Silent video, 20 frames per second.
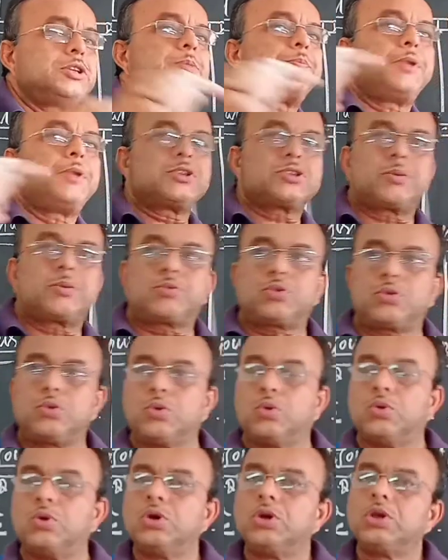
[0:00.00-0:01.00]
in place of
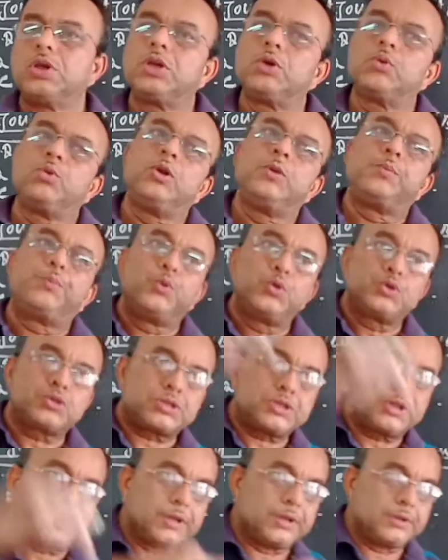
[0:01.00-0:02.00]
2, you will
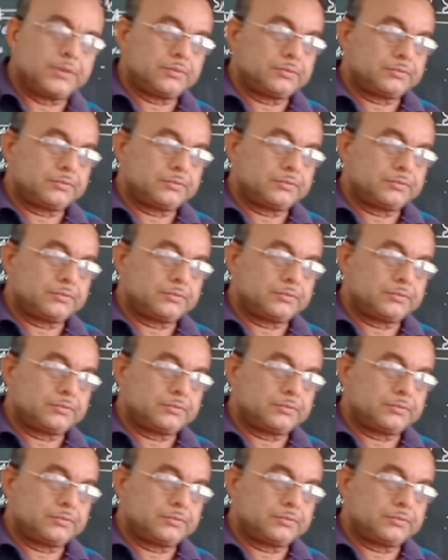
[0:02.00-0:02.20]
push 3.